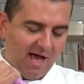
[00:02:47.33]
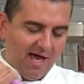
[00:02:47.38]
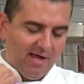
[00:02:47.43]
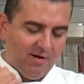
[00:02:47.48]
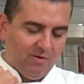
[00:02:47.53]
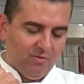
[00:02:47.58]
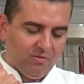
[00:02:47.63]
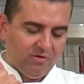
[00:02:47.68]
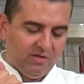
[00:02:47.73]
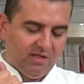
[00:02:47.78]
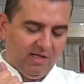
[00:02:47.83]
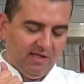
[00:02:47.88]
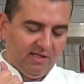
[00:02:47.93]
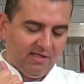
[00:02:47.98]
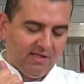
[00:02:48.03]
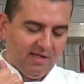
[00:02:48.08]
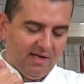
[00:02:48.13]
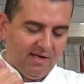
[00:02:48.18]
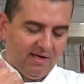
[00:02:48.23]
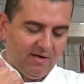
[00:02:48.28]
I don't
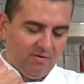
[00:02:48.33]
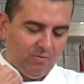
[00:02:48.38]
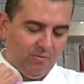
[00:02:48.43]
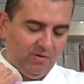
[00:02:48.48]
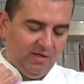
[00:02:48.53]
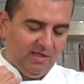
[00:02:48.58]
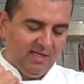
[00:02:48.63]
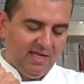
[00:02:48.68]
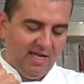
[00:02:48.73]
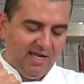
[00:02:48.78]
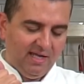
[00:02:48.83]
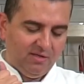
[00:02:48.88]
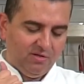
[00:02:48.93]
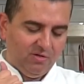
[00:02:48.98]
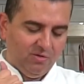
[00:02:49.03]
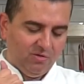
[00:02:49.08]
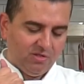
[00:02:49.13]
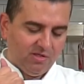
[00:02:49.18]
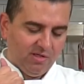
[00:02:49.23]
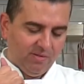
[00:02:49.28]
think that we can't
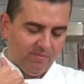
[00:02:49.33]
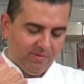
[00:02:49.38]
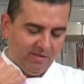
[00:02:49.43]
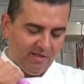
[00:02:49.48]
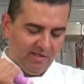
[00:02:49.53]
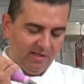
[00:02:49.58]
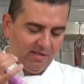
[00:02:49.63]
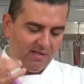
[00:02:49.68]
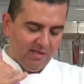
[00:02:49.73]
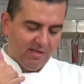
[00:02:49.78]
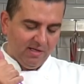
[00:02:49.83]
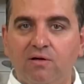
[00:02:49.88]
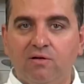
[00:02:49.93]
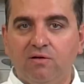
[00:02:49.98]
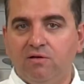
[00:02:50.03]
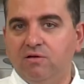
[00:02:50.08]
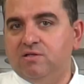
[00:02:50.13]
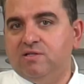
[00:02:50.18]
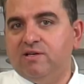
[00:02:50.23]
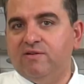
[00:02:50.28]
do something.
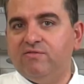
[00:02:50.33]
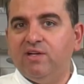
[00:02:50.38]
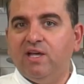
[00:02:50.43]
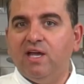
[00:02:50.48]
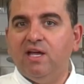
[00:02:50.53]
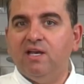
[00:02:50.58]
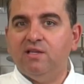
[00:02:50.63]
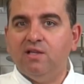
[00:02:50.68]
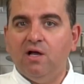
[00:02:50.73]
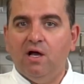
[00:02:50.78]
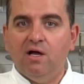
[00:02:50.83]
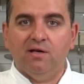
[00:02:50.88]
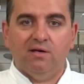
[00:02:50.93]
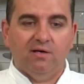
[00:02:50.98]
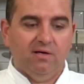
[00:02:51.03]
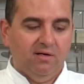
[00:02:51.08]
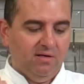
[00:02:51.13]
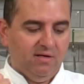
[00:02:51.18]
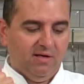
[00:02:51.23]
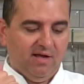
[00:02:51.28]
You just have to get it
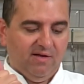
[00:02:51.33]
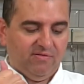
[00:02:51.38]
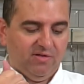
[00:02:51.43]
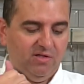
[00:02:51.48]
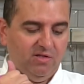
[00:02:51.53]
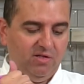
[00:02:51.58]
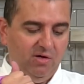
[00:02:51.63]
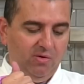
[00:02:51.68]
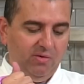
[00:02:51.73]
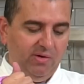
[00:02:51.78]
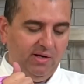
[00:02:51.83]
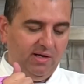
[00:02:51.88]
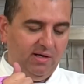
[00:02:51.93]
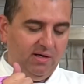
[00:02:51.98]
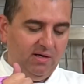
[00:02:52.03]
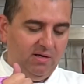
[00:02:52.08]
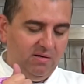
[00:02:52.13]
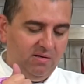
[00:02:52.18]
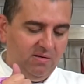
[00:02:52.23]
done. You have to do it.